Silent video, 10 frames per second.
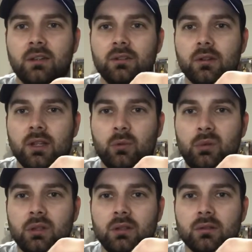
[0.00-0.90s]
So that's
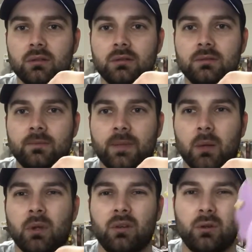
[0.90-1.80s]
pretty cool. I'm
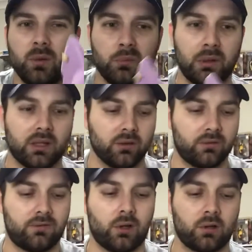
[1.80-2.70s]
not normally big on the
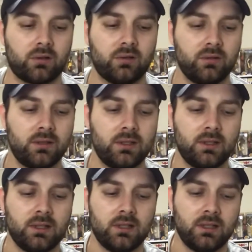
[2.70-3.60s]
Flocked,
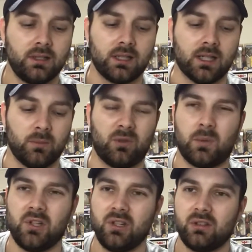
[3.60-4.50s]

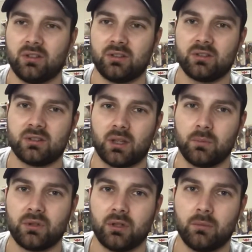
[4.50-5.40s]
especially because
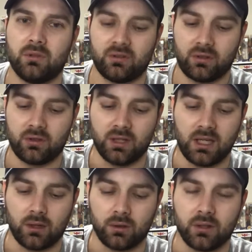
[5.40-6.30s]
sometimes the
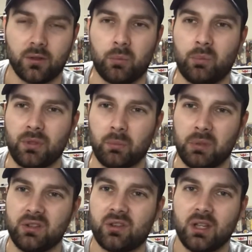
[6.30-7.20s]

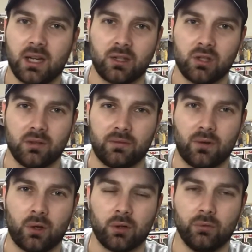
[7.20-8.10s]
bits they actually
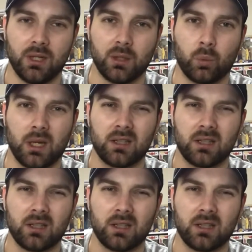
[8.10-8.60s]
flock are really weird.